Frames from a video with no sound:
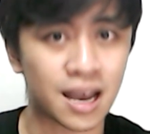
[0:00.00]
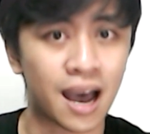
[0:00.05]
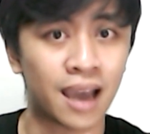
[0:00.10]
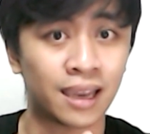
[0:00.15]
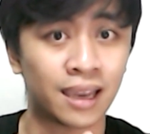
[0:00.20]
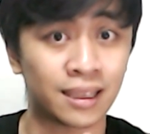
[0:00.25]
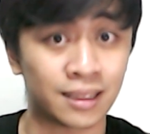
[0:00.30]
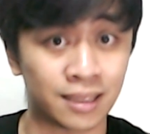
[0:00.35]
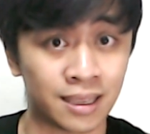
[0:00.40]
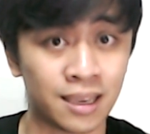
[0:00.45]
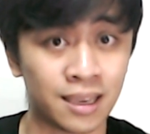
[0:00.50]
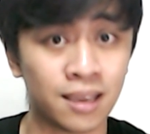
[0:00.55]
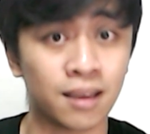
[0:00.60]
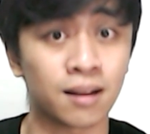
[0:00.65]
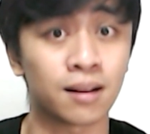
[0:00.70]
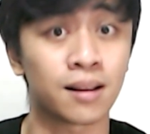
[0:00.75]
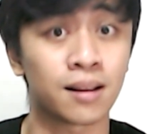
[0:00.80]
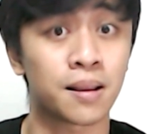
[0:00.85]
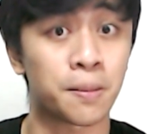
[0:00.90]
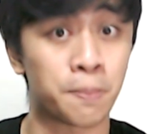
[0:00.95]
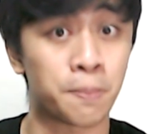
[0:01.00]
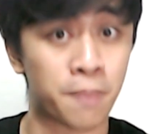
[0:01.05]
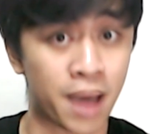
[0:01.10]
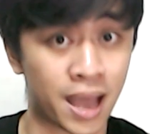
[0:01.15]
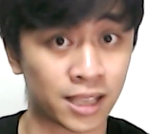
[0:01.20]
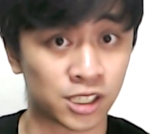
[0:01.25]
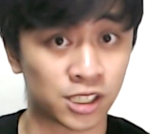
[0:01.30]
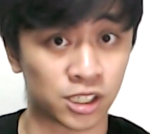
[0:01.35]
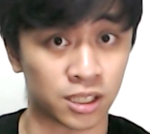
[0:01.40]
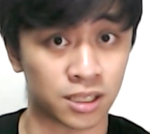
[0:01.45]
ideal
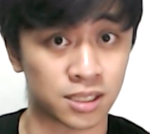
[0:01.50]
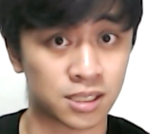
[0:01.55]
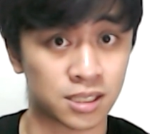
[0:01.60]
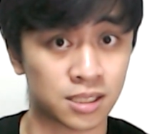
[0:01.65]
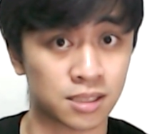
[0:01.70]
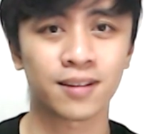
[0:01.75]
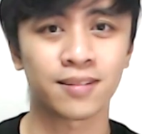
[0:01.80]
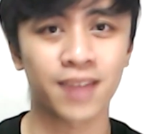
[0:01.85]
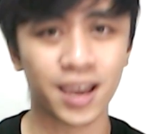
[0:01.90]
matches.